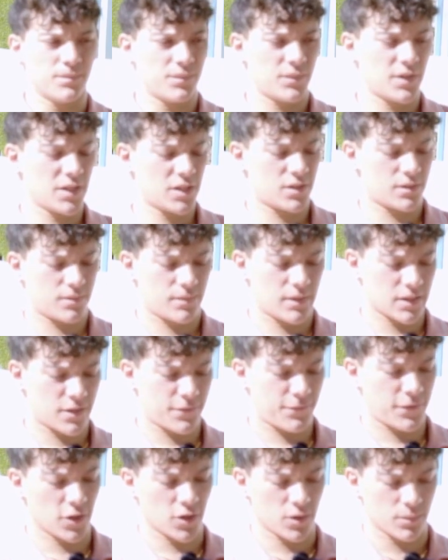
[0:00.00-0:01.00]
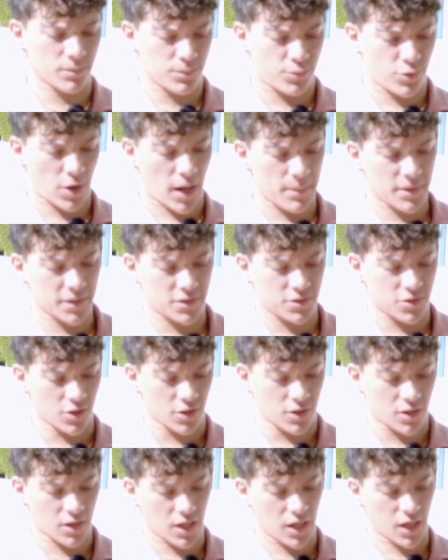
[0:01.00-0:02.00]
this film probably
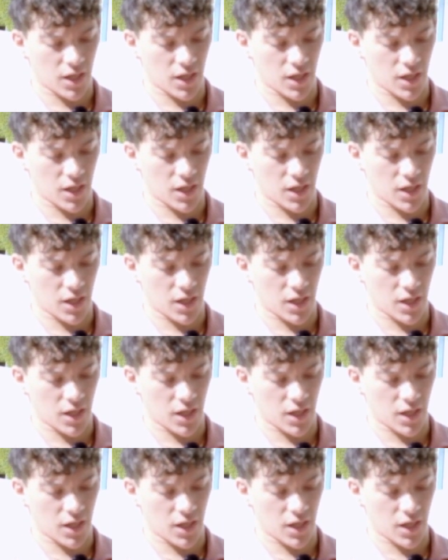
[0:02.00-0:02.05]
took